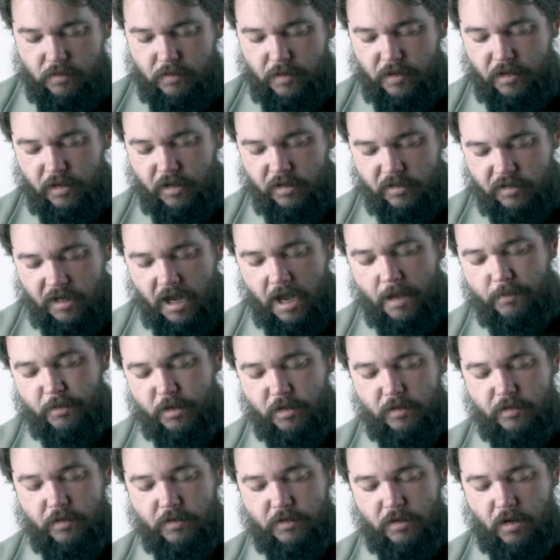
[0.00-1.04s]
and you can tap two
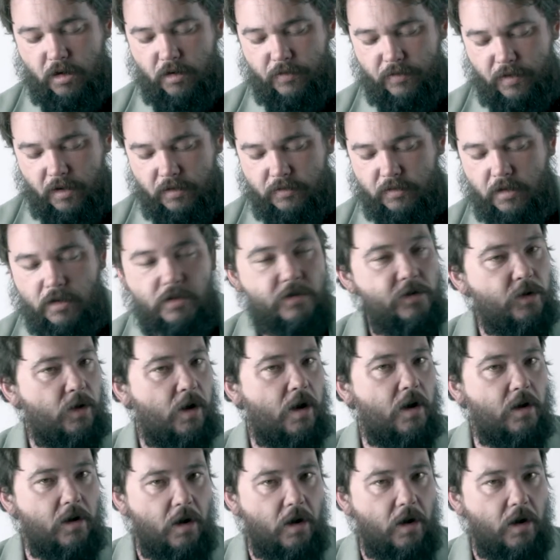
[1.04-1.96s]
of those artifacts and draw a